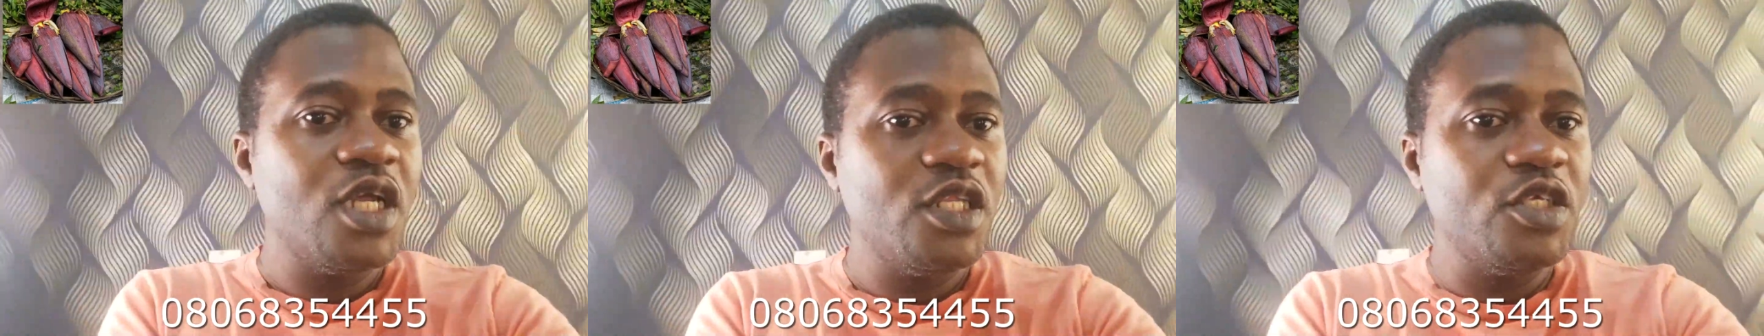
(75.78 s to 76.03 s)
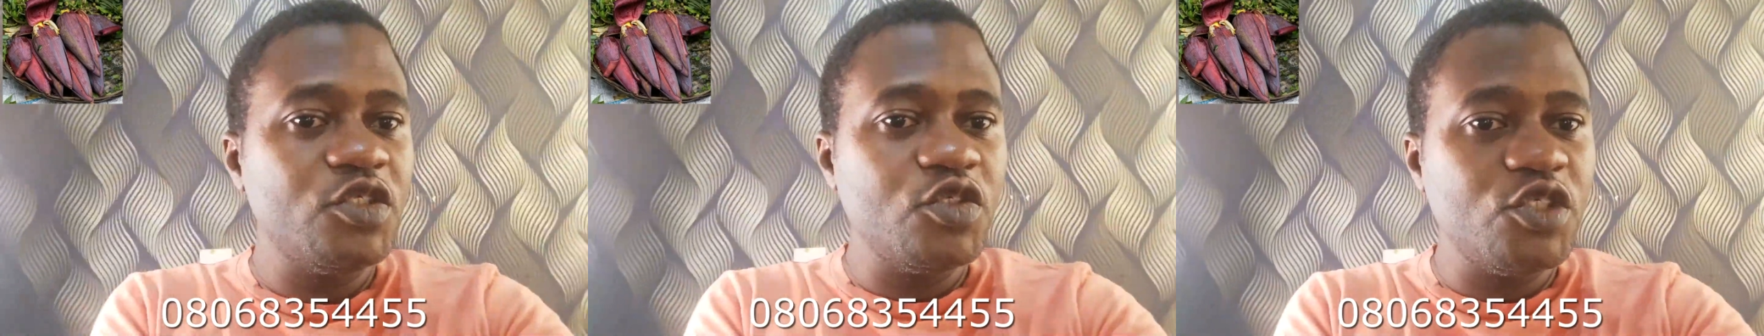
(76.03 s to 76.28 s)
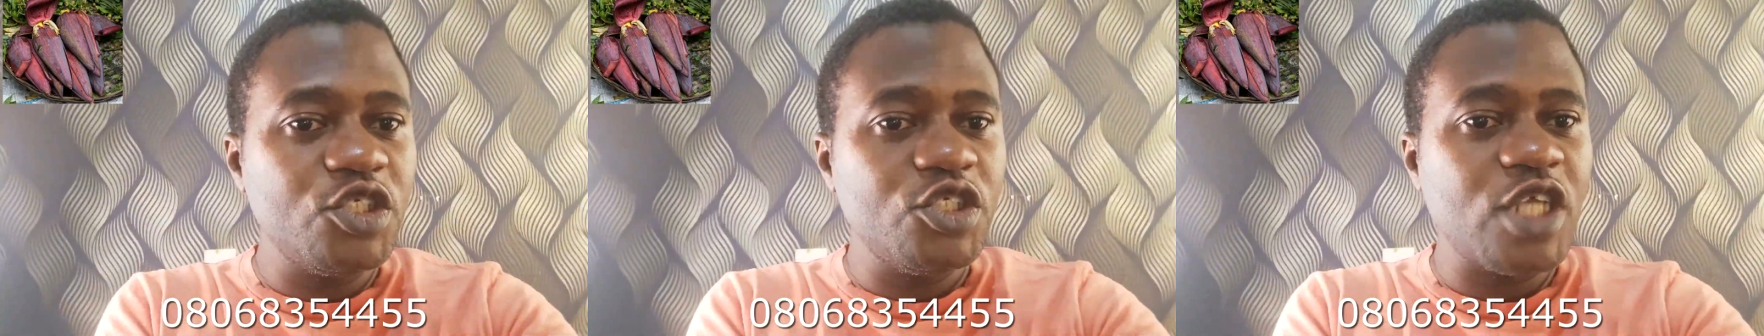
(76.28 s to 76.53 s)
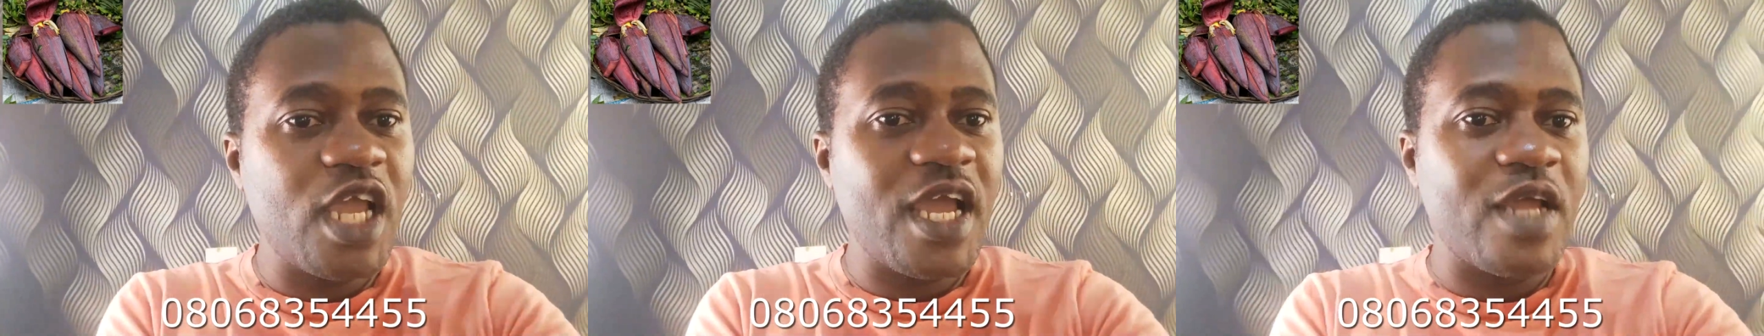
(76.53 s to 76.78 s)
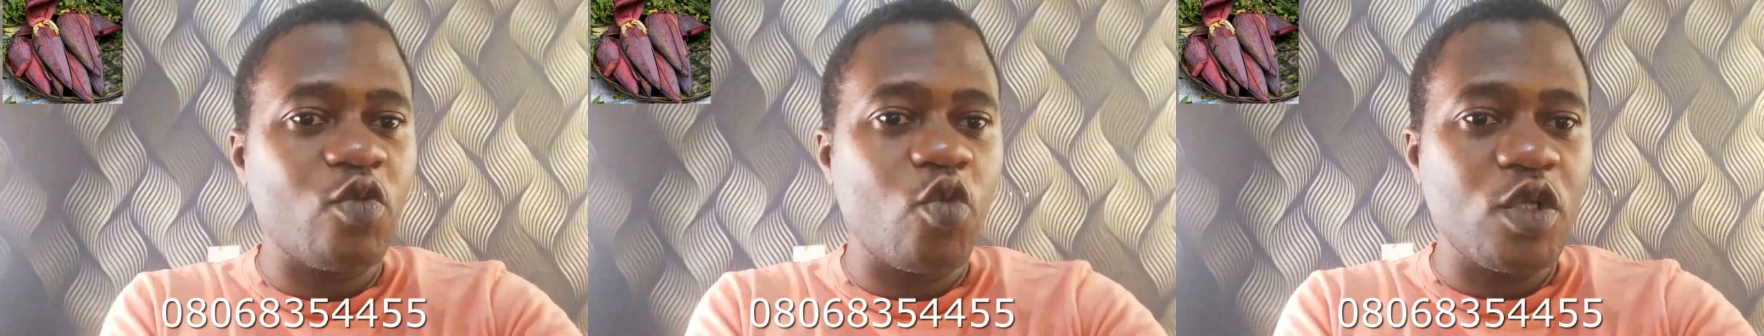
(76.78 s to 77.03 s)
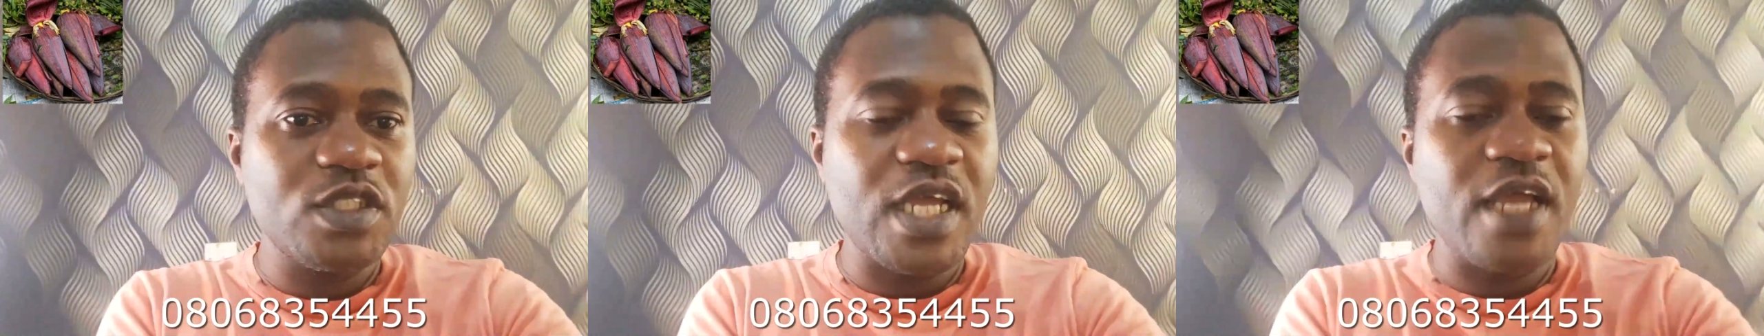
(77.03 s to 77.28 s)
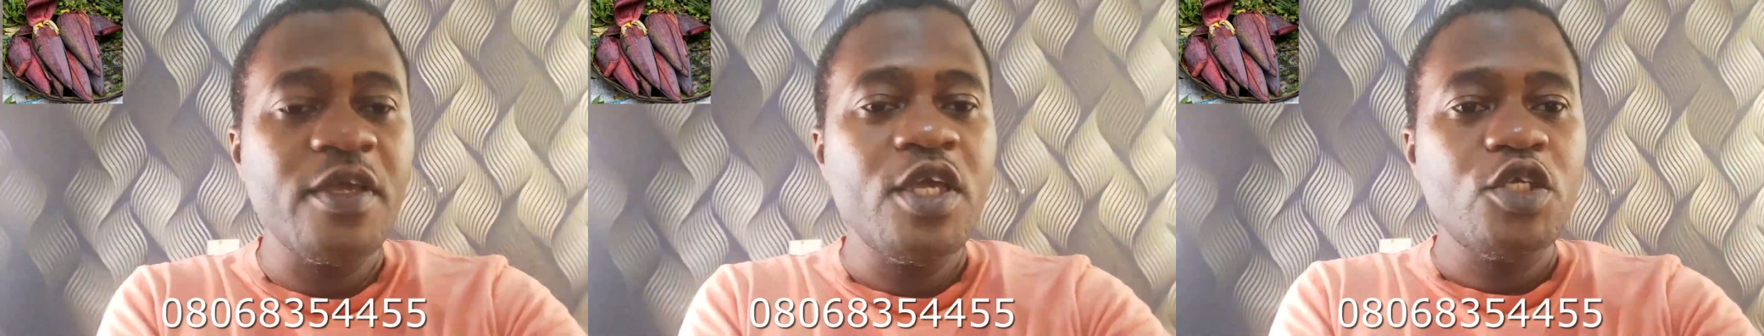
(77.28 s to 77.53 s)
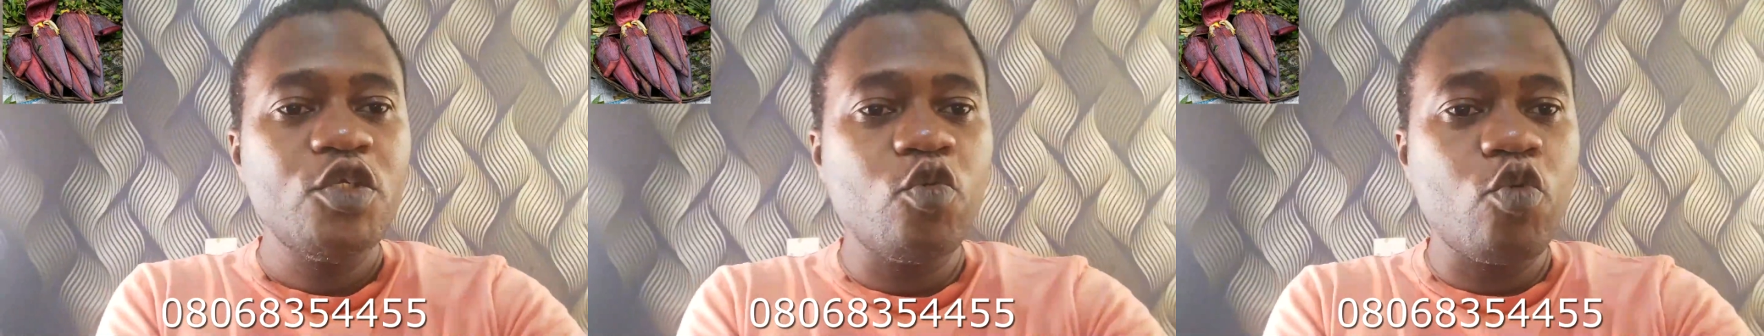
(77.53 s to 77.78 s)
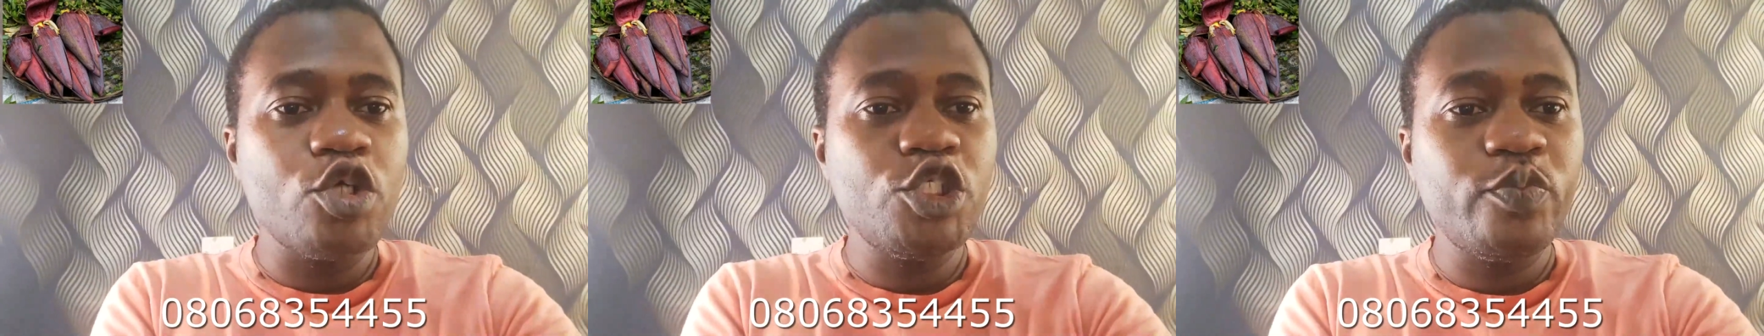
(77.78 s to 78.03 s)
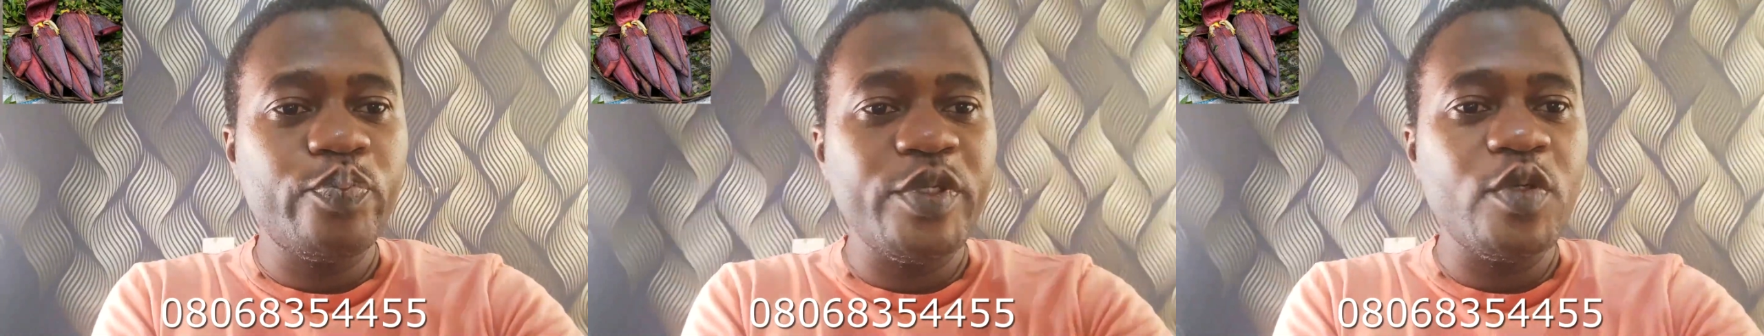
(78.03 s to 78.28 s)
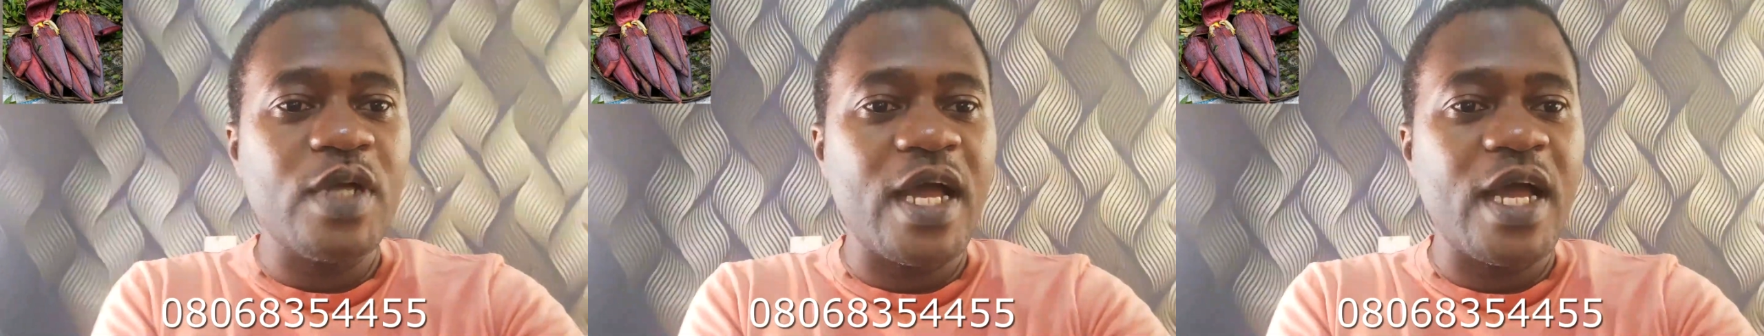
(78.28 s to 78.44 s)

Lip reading: little ginger and water. You wash, peel,